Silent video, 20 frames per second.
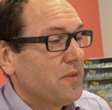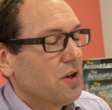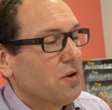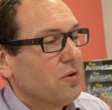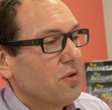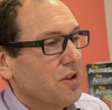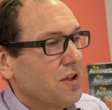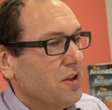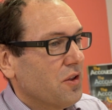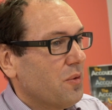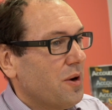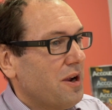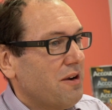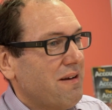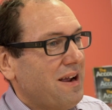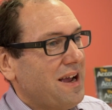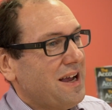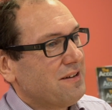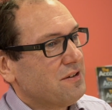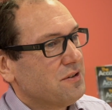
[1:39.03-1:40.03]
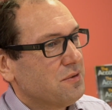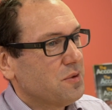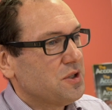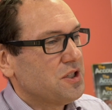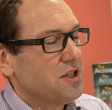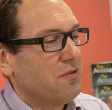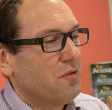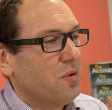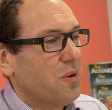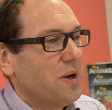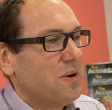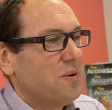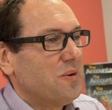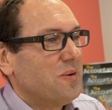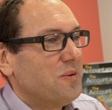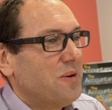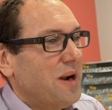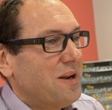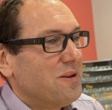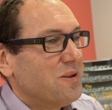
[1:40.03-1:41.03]
or the other way around, whichever way
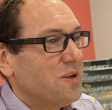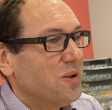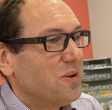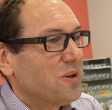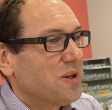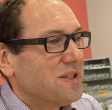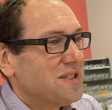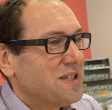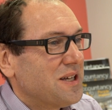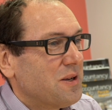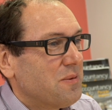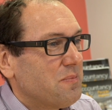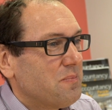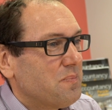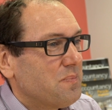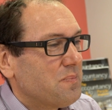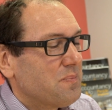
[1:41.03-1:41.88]
around you look at it.